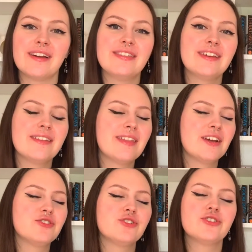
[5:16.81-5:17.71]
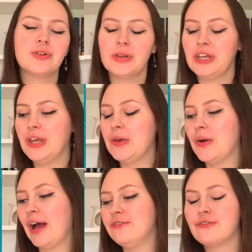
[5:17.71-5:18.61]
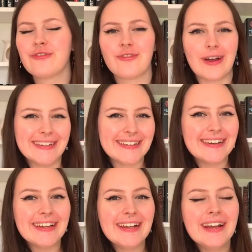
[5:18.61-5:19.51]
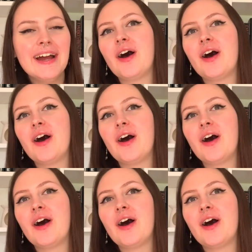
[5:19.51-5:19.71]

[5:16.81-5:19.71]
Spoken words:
I think they are just so cute and friendly.